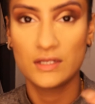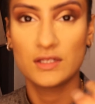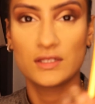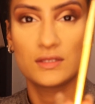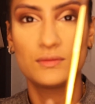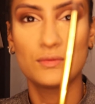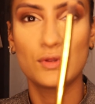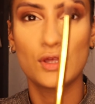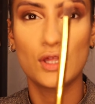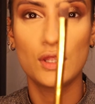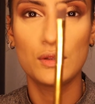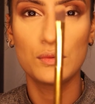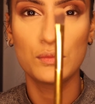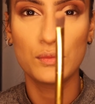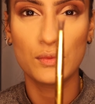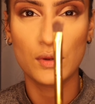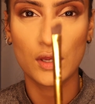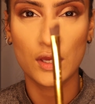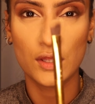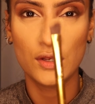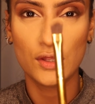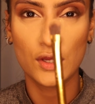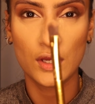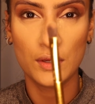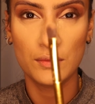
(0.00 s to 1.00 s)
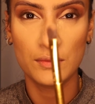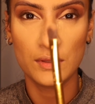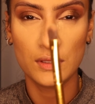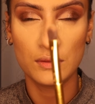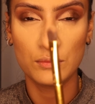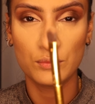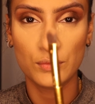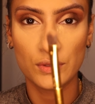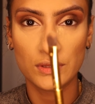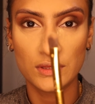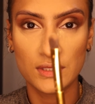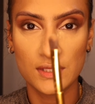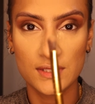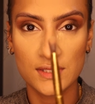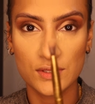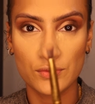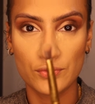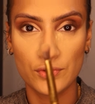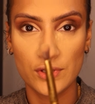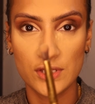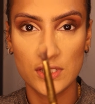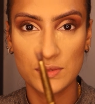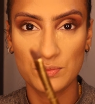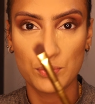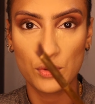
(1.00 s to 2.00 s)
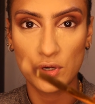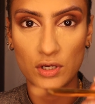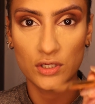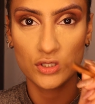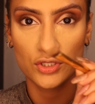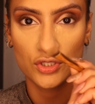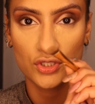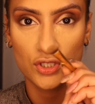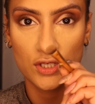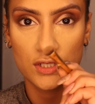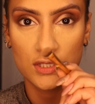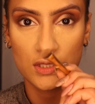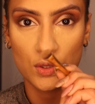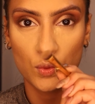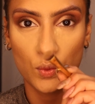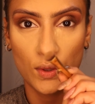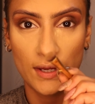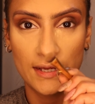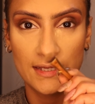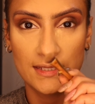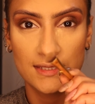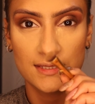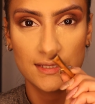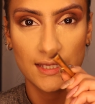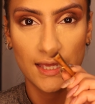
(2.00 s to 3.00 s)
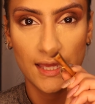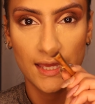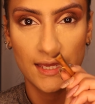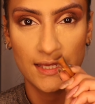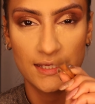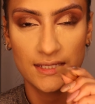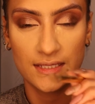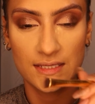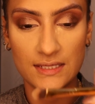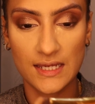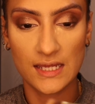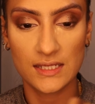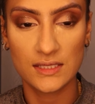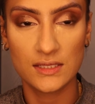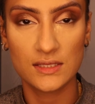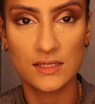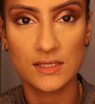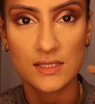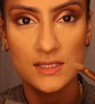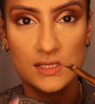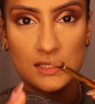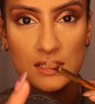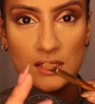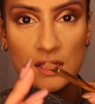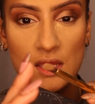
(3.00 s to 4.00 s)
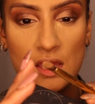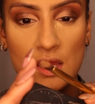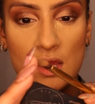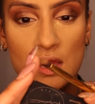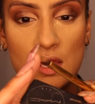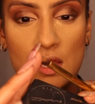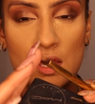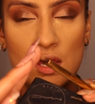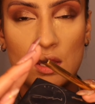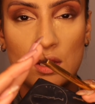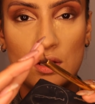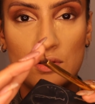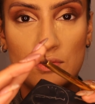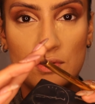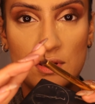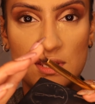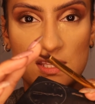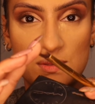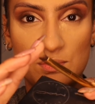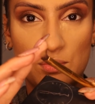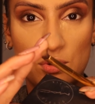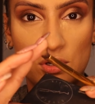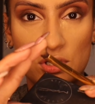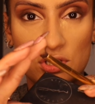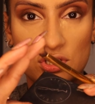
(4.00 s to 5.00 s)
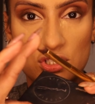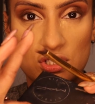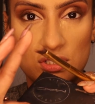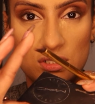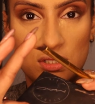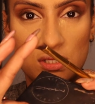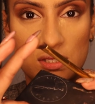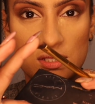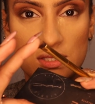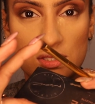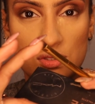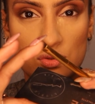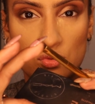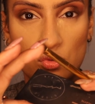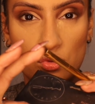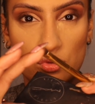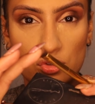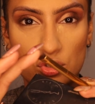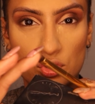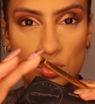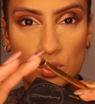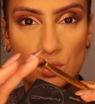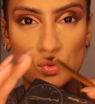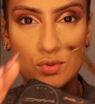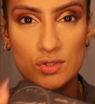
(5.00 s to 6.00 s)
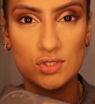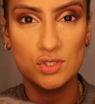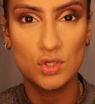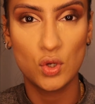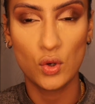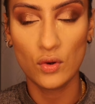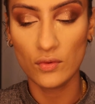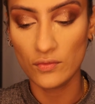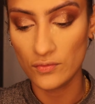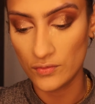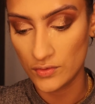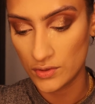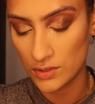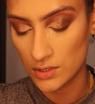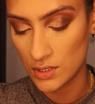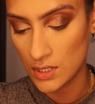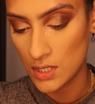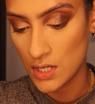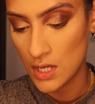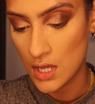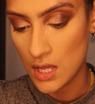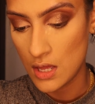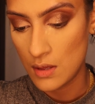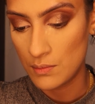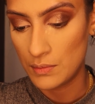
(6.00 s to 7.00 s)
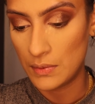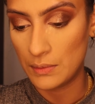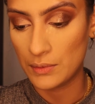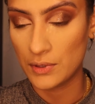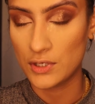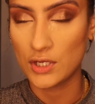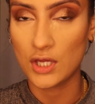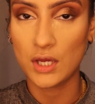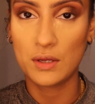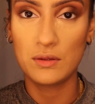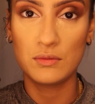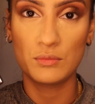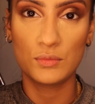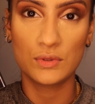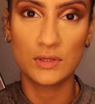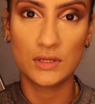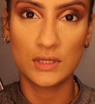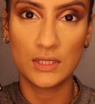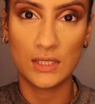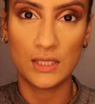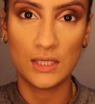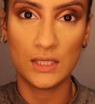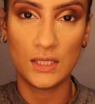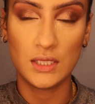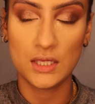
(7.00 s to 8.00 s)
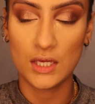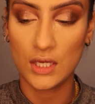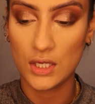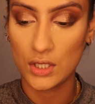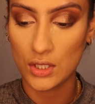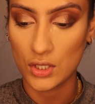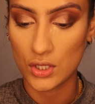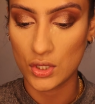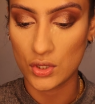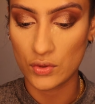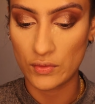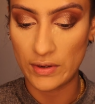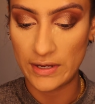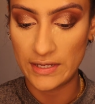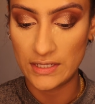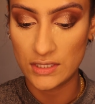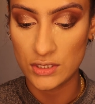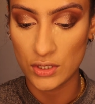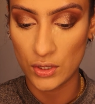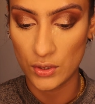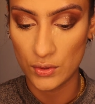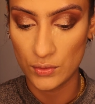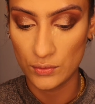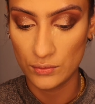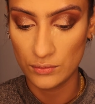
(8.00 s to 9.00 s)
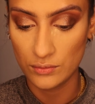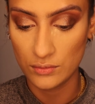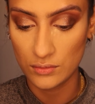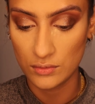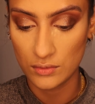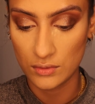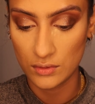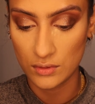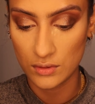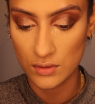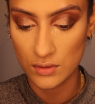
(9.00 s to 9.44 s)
Next I'm going to go in with this crease brush. It's quite a dense crease brush and it's not too soft, but I'm going to go in with the grey tone.